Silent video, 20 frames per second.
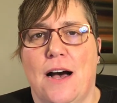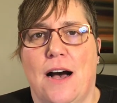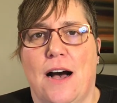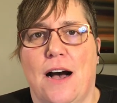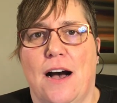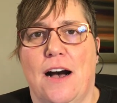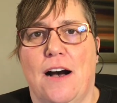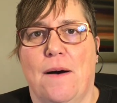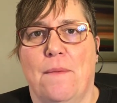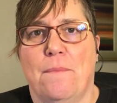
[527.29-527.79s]

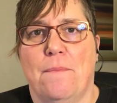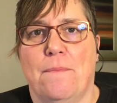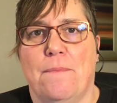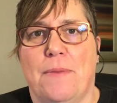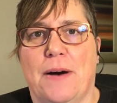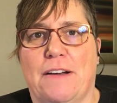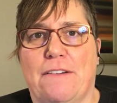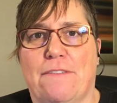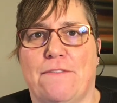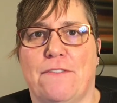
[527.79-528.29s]

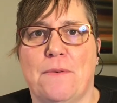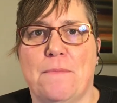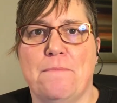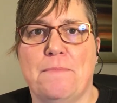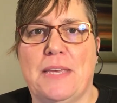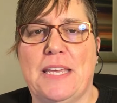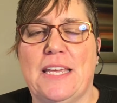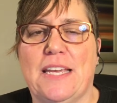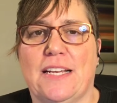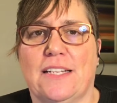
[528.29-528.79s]
But for
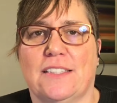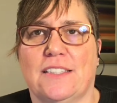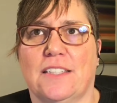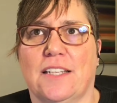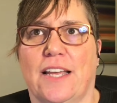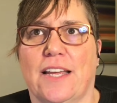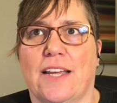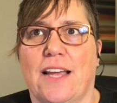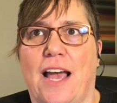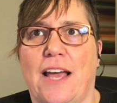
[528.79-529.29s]
me, it's
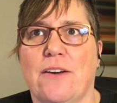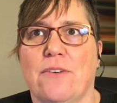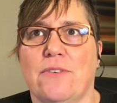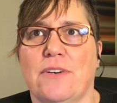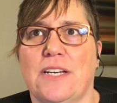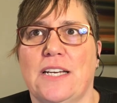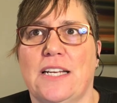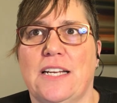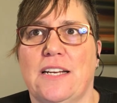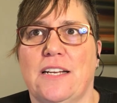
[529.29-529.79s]
like, I
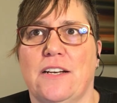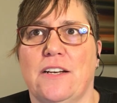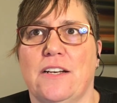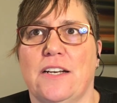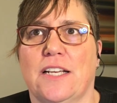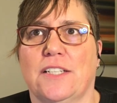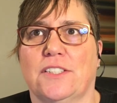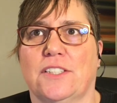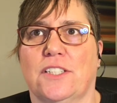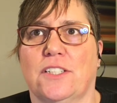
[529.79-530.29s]
don't need it
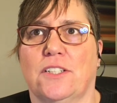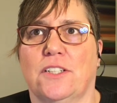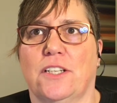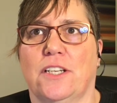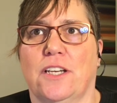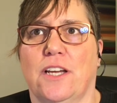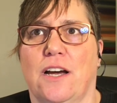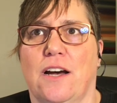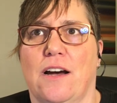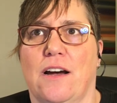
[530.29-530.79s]

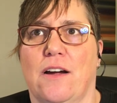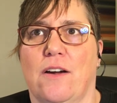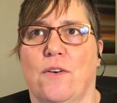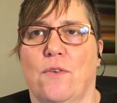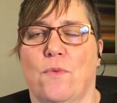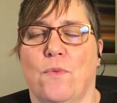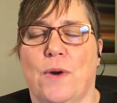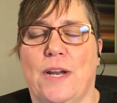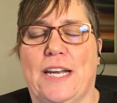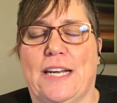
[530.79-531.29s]
necessarily
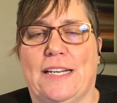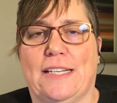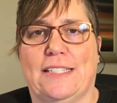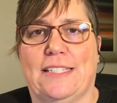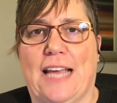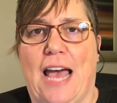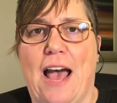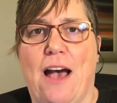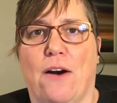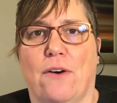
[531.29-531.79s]
written
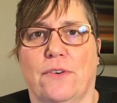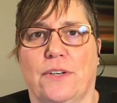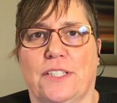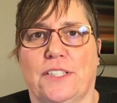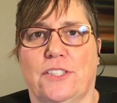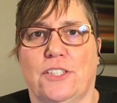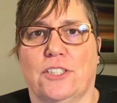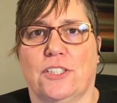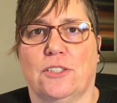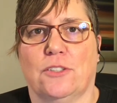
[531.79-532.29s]
down.
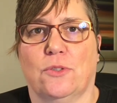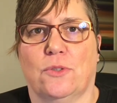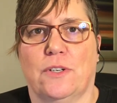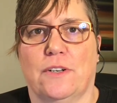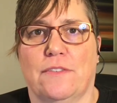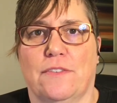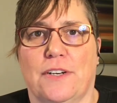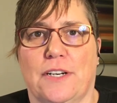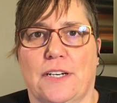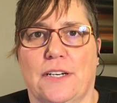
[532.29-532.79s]
It's just
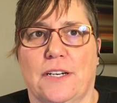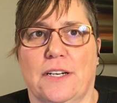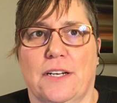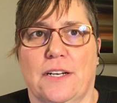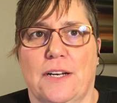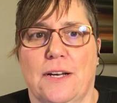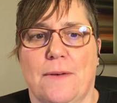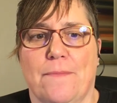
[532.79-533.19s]
sort of a